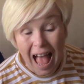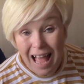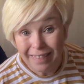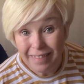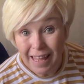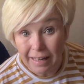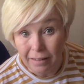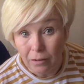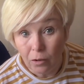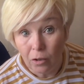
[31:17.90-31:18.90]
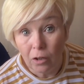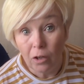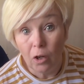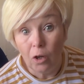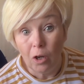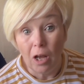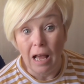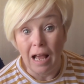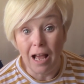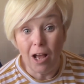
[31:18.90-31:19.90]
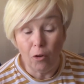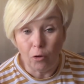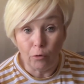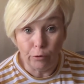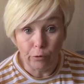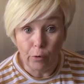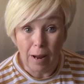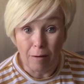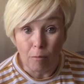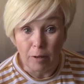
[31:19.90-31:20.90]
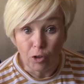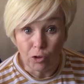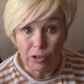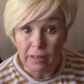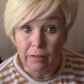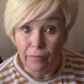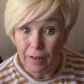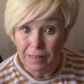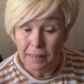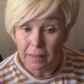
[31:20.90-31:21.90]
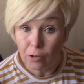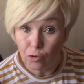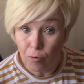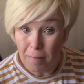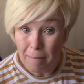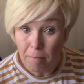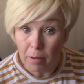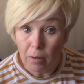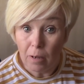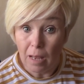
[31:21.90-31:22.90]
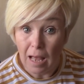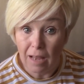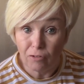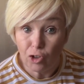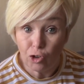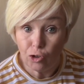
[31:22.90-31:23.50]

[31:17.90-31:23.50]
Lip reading: And then I'll go through how I'm adjusting the facing, because remember I've